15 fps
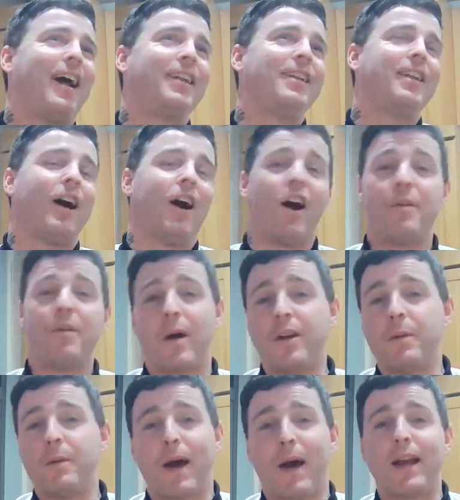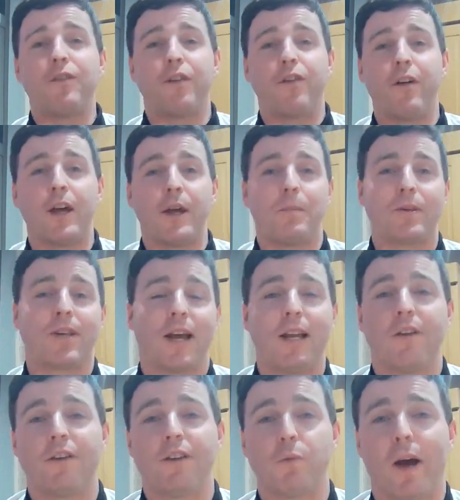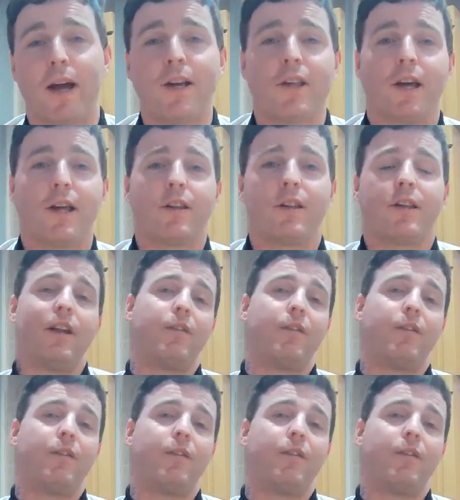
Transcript: And I'm only paying 30% of his wages.